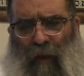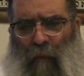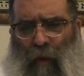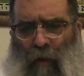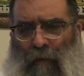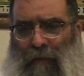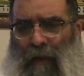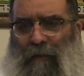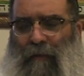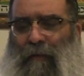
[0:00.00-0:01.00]
We always
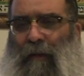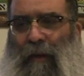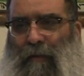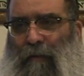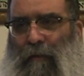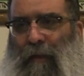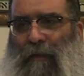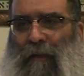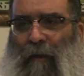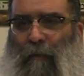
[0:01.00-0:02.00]
say that history
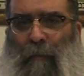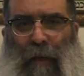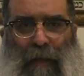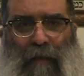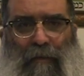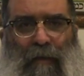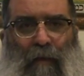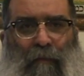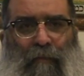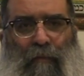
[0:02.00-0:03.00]
does not repeat
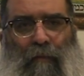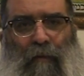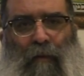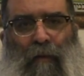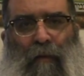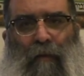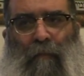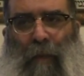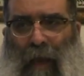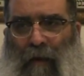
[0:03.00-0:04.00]
itself;
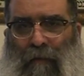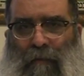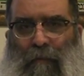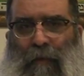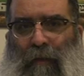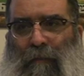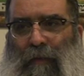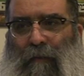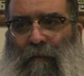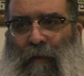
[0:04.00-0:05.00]
patterns repeat
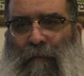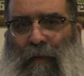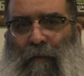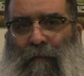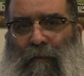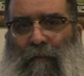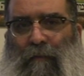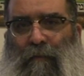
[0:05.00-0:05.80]
themselves.